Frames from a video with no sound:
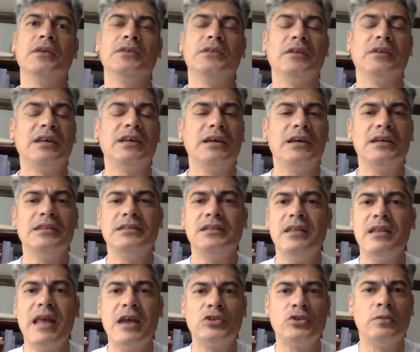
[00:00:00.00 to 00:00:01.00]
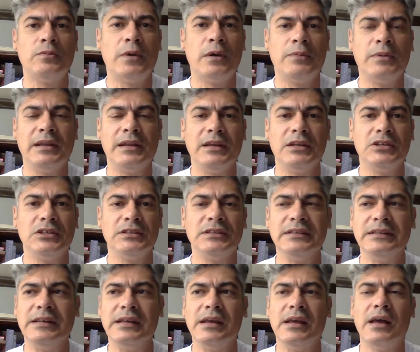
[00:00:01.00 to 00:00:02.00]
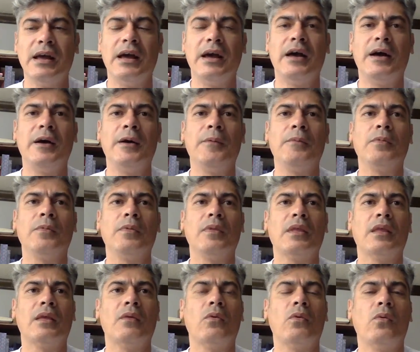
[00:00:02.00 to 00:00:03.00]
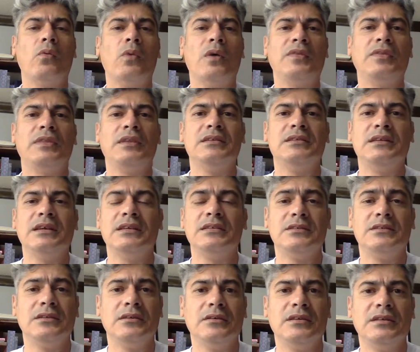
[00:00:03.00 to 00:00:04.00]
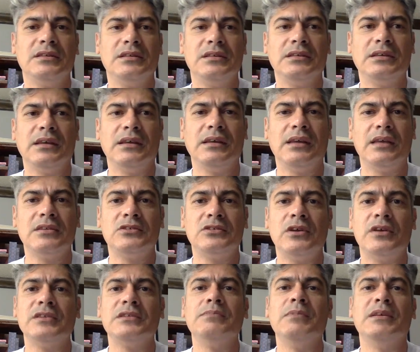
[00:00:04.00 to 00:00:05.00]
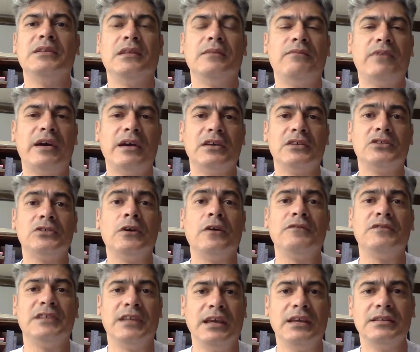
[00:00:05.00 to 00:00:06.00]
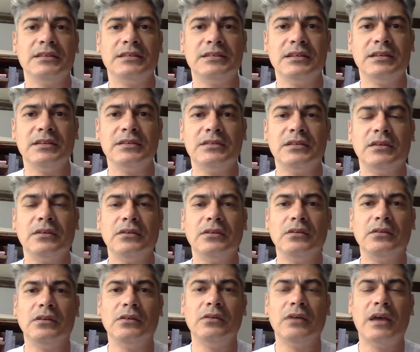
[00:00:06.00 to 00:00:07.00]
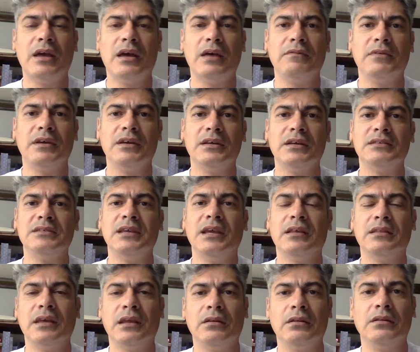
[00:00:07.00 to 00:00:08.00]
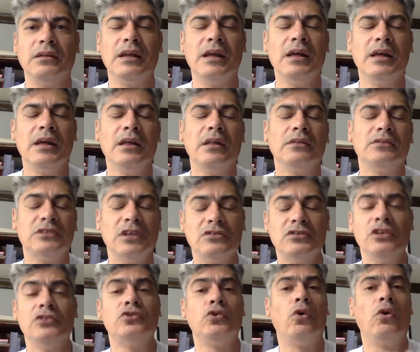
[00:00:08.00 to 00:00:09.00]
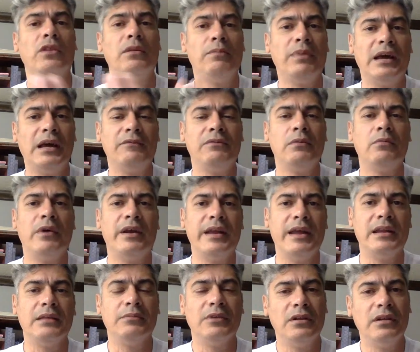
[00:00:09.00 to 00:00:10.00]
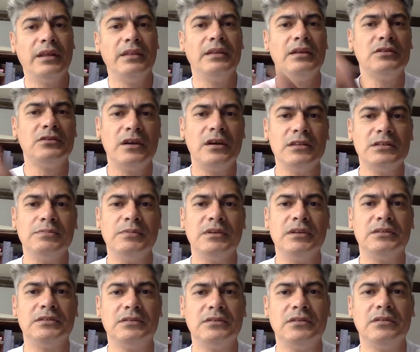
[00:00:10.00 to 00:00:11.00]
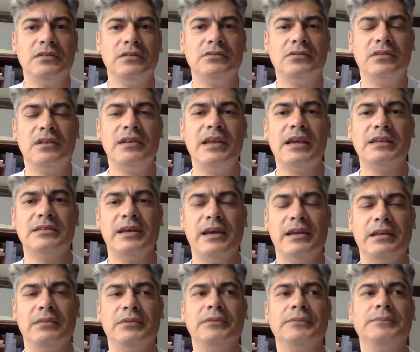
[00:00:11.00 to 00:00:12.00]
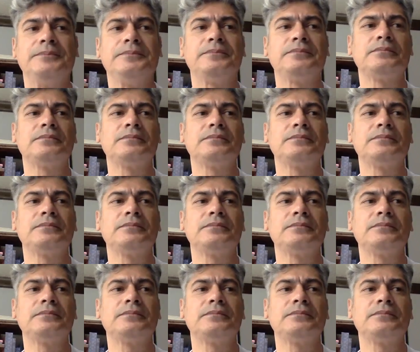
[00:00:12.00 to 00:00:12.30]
So it occurs in the natural population. What it does do is it gets transmitted by soft ticks. So you have a tick that'll essentially draw the blood from one animal and then transmit it to the next animal.